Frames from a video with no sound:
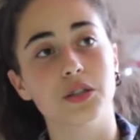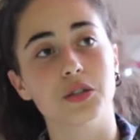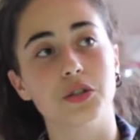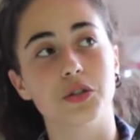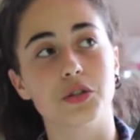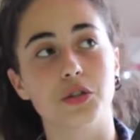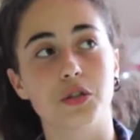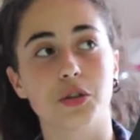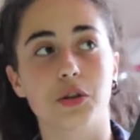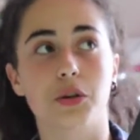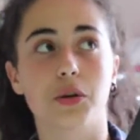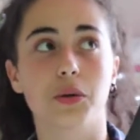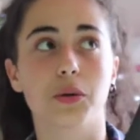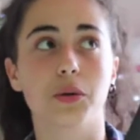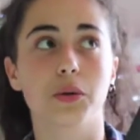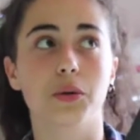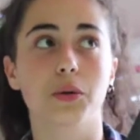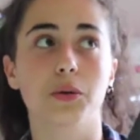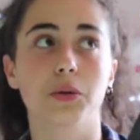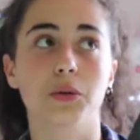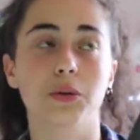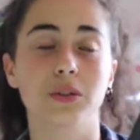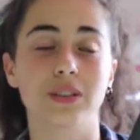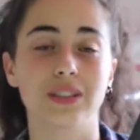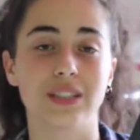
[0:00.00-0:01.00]

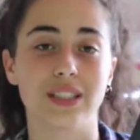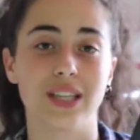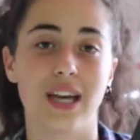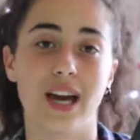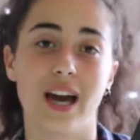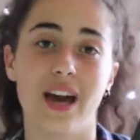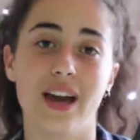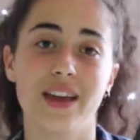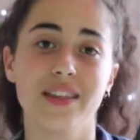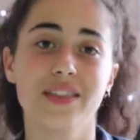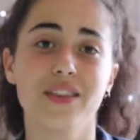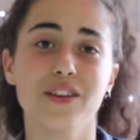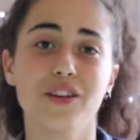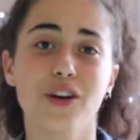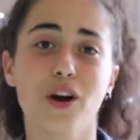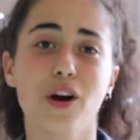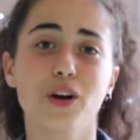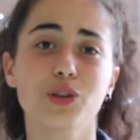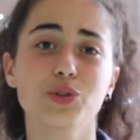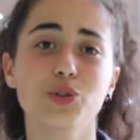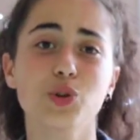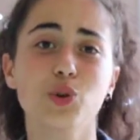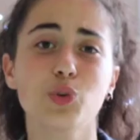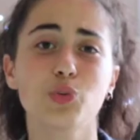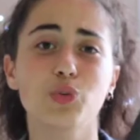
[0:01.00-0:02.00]
So, yeah, and they're
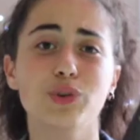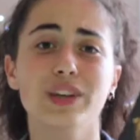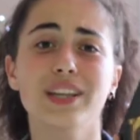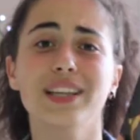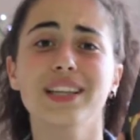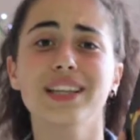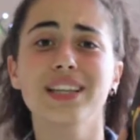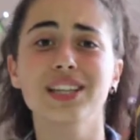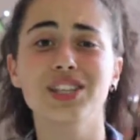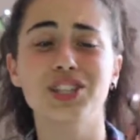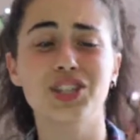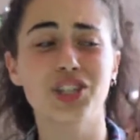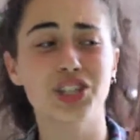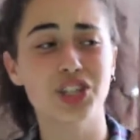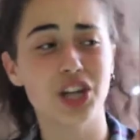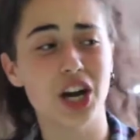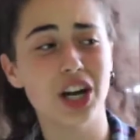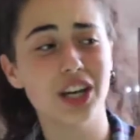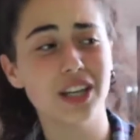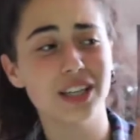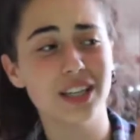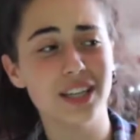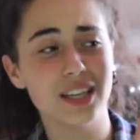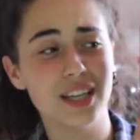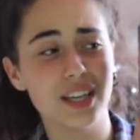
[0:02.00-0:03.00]
also really
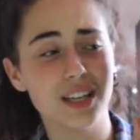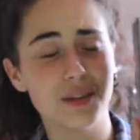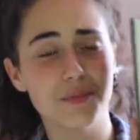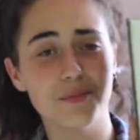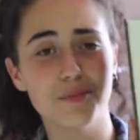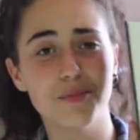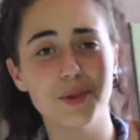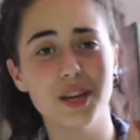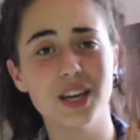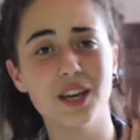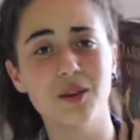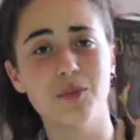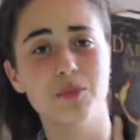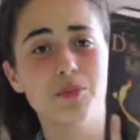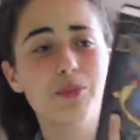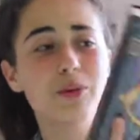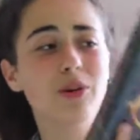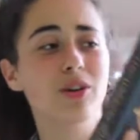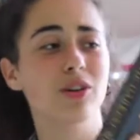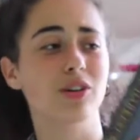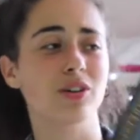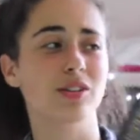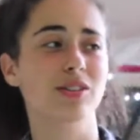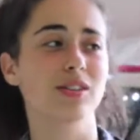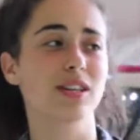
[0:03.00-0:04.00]
chunky and big
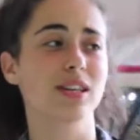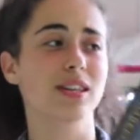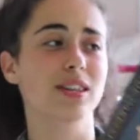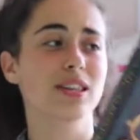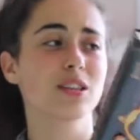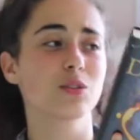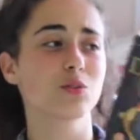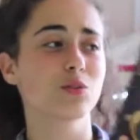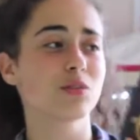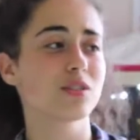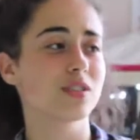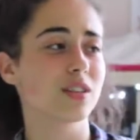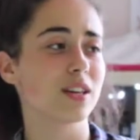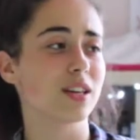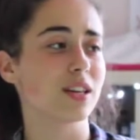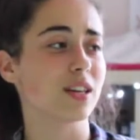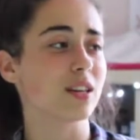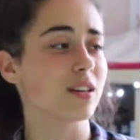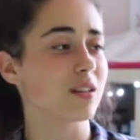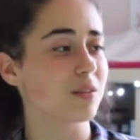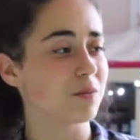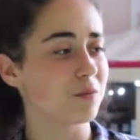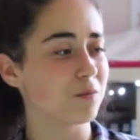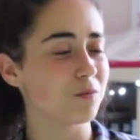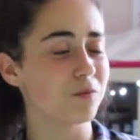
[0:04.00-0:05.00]
books. Like, this was
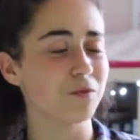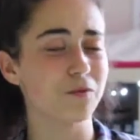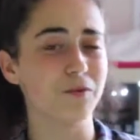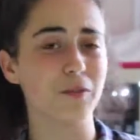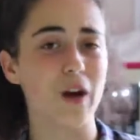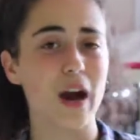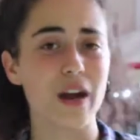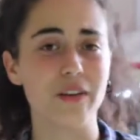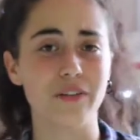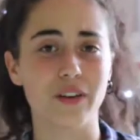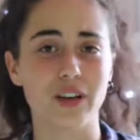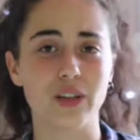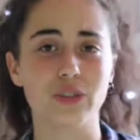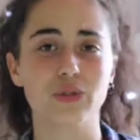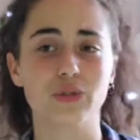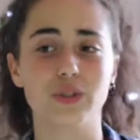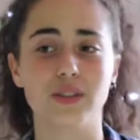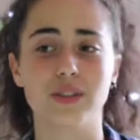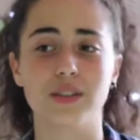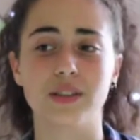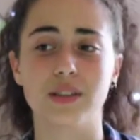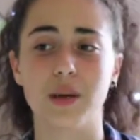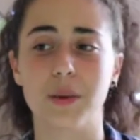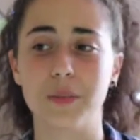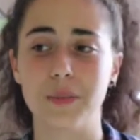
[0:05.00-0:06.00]
like
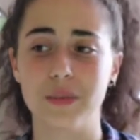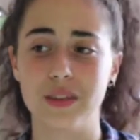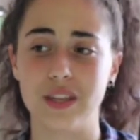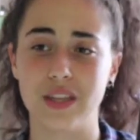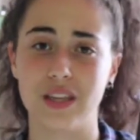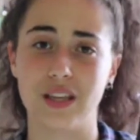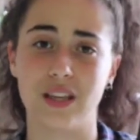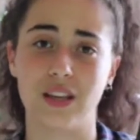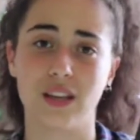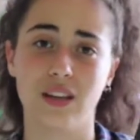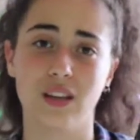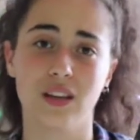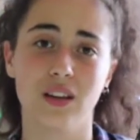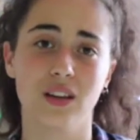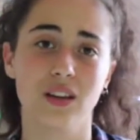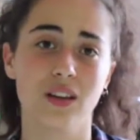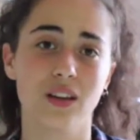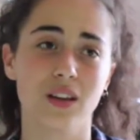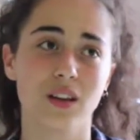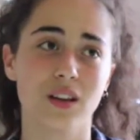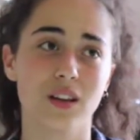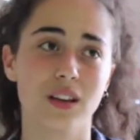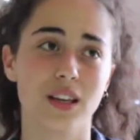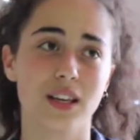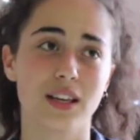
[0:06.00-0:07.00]
500 something.
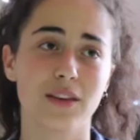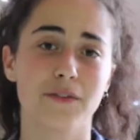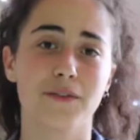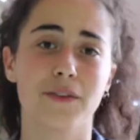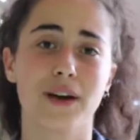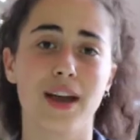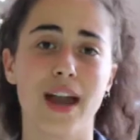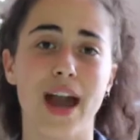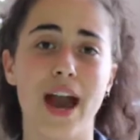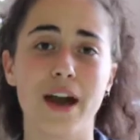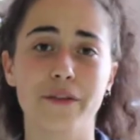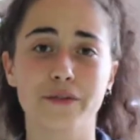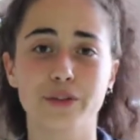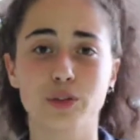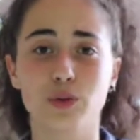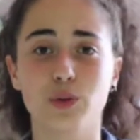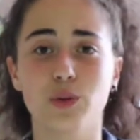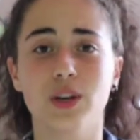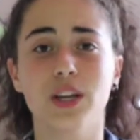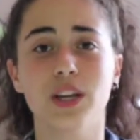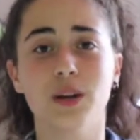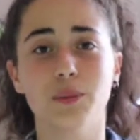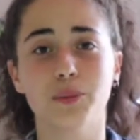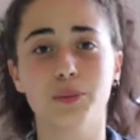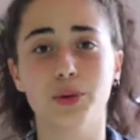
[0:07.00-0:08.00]
Like, if I have to
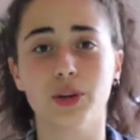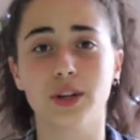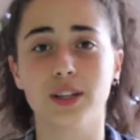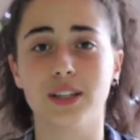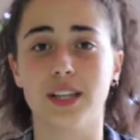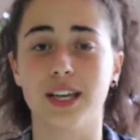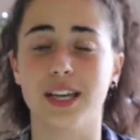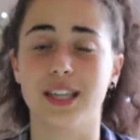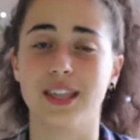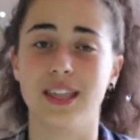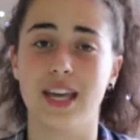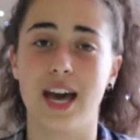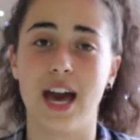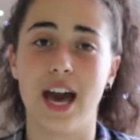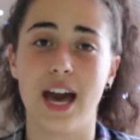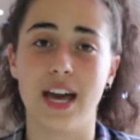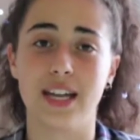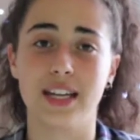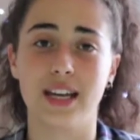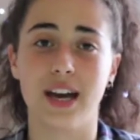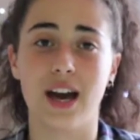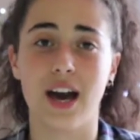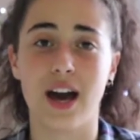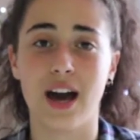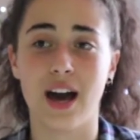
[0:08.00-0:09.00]
read a book like
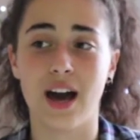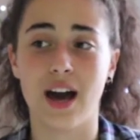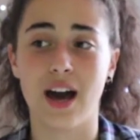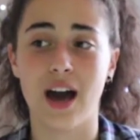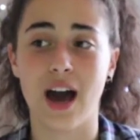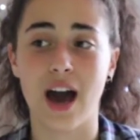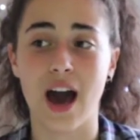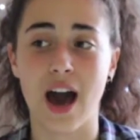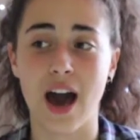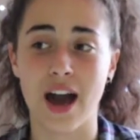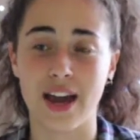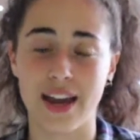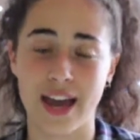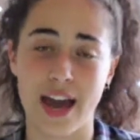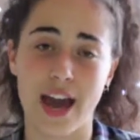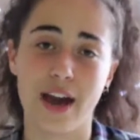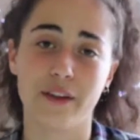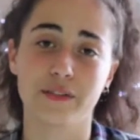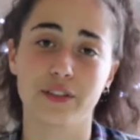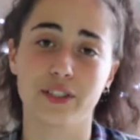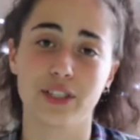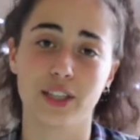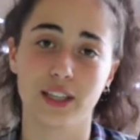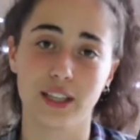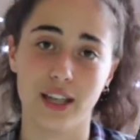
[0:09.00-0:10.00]
that, I
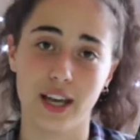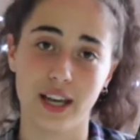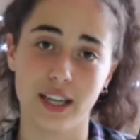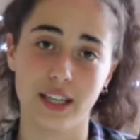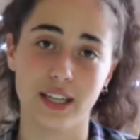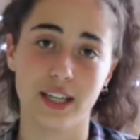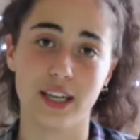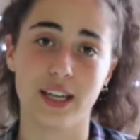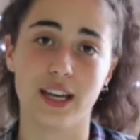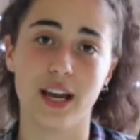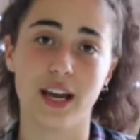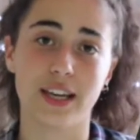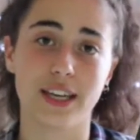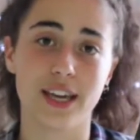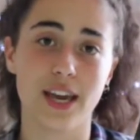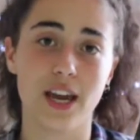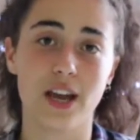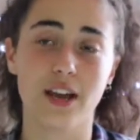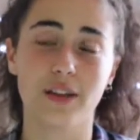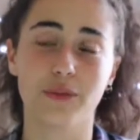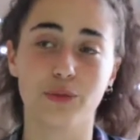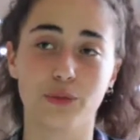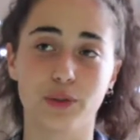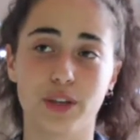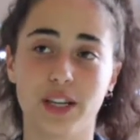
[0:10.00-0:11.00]
have to like it. I
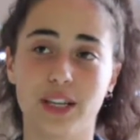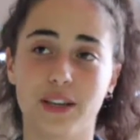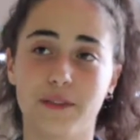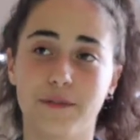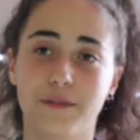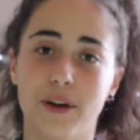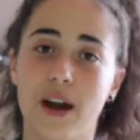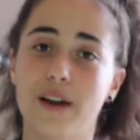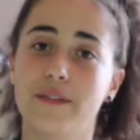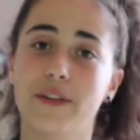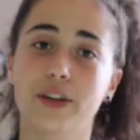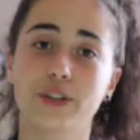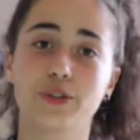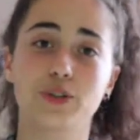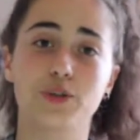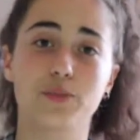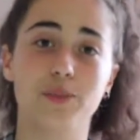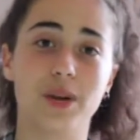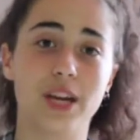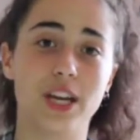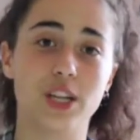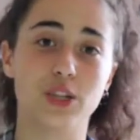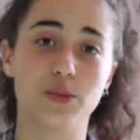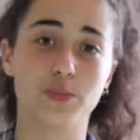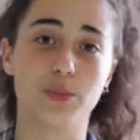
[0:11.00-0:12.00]
can't read a
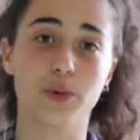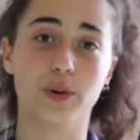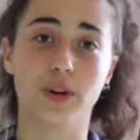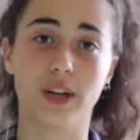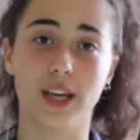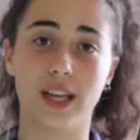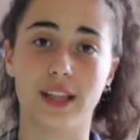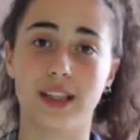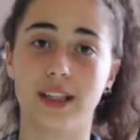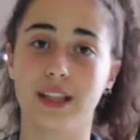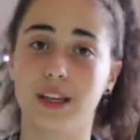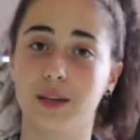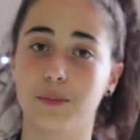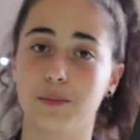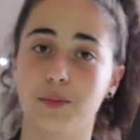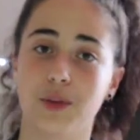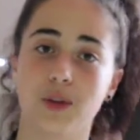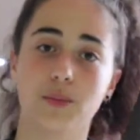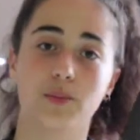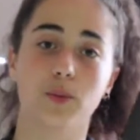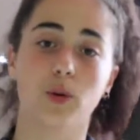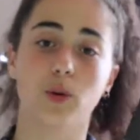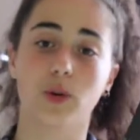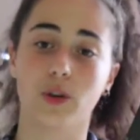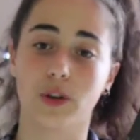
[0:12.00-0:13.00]
500 page book and like
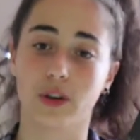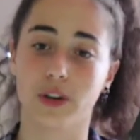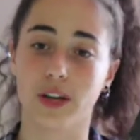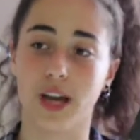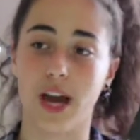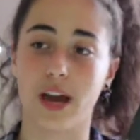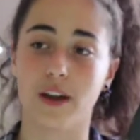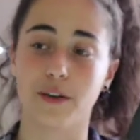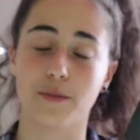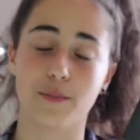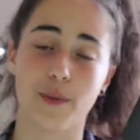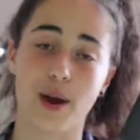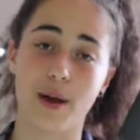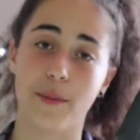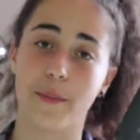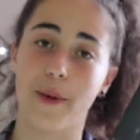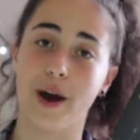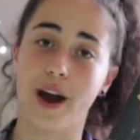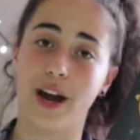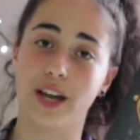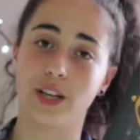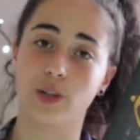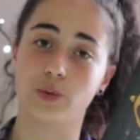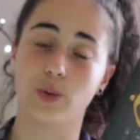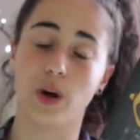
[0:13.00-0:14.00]
be bored out of my
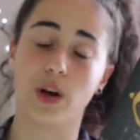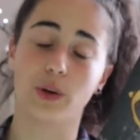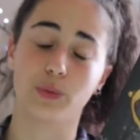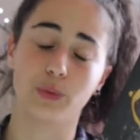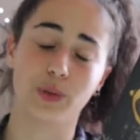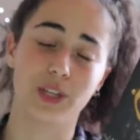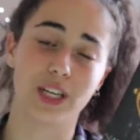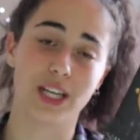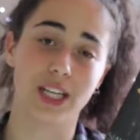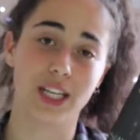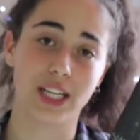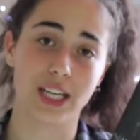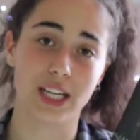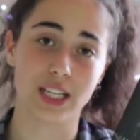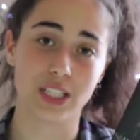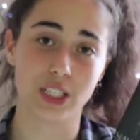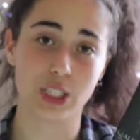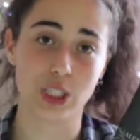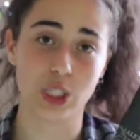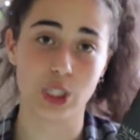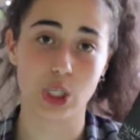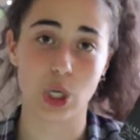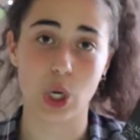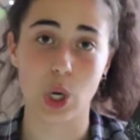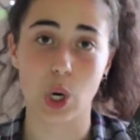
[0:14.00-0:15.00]
mind while reading it,
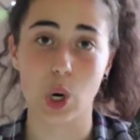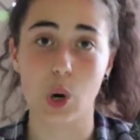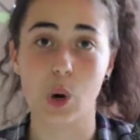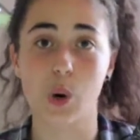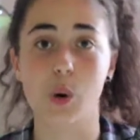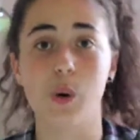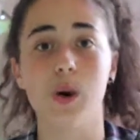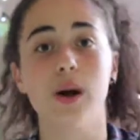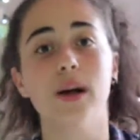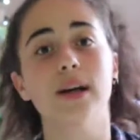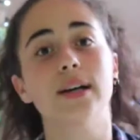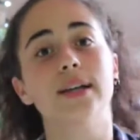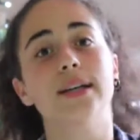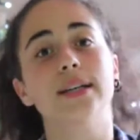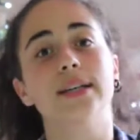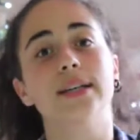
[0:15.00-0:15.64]
so